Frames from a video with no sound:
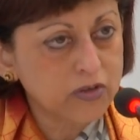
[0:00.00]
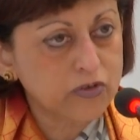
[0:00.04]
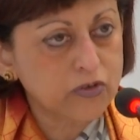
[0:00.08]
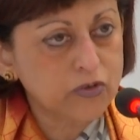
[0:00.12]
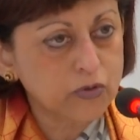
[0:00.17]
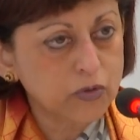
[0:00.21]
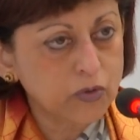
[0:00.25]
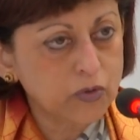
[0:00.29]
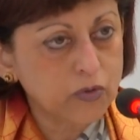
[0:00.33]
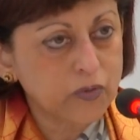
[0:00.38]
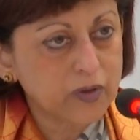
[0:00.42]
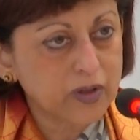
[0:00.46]

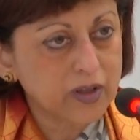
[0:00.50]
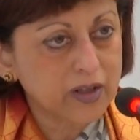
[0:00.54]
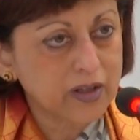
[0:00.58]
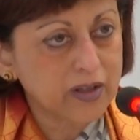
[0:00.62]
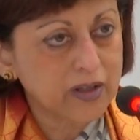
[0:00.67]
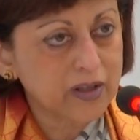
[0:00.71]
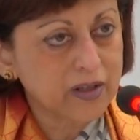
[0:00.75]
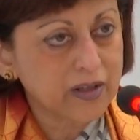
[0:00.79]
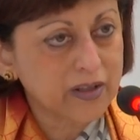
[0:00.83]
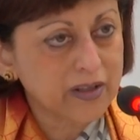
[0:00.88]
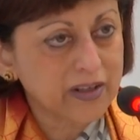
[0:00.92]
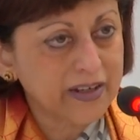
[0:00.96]
to
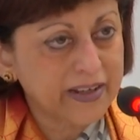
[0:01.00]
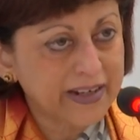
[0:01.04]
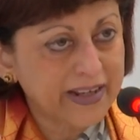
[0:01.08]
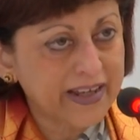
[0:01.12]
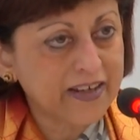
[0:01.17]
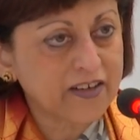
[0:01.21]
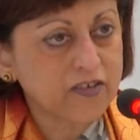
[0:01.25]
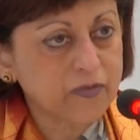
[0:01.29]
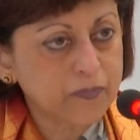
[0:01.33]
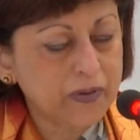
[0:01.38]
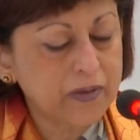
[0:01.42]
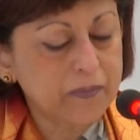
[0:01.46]
uh,
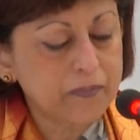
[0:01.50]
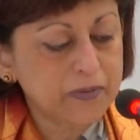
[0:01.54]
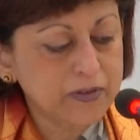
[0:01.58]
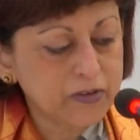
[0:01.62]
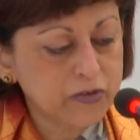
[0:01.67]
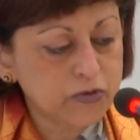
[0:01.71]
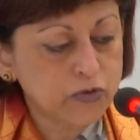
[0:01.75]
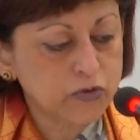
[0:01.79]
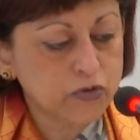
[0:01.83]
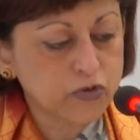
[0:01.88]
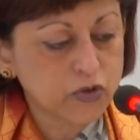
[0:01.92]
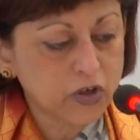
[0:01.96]
connect people
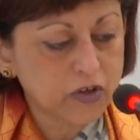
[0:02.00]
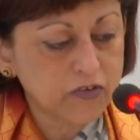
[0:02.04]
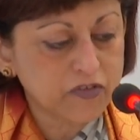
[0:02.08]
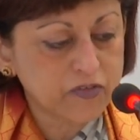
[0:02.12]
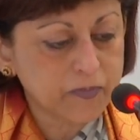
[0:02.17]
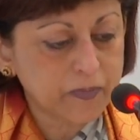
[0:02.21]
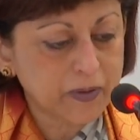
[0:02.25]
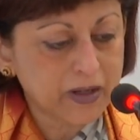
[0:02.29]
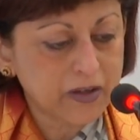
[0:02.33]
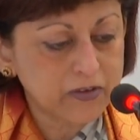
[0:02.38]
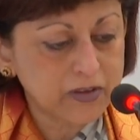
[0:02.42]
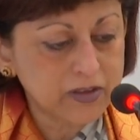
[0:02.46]
through
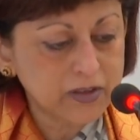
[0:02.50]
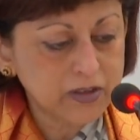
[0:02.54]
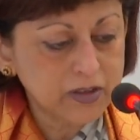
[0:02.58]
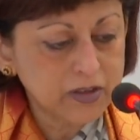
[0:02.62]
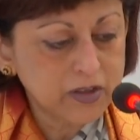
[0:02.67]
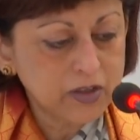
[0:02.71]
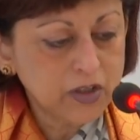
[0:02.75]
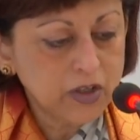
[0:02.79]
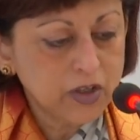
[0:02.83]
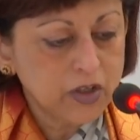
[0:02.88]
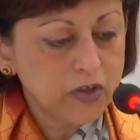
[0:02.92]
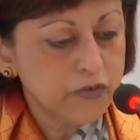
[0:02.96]
soft power.
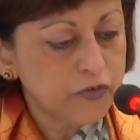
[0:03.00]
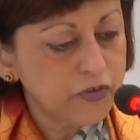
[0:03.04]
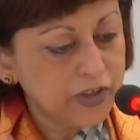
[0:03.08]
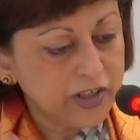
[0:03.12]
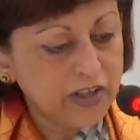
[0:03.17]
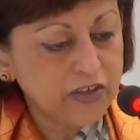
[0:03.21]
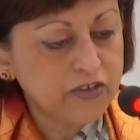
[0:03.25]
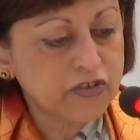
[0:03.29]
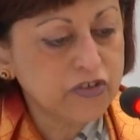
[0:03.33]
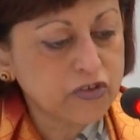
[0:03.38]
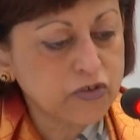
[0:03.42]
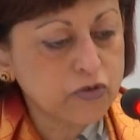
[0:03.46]

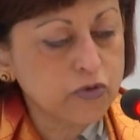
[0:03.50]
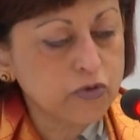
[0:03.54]
Religious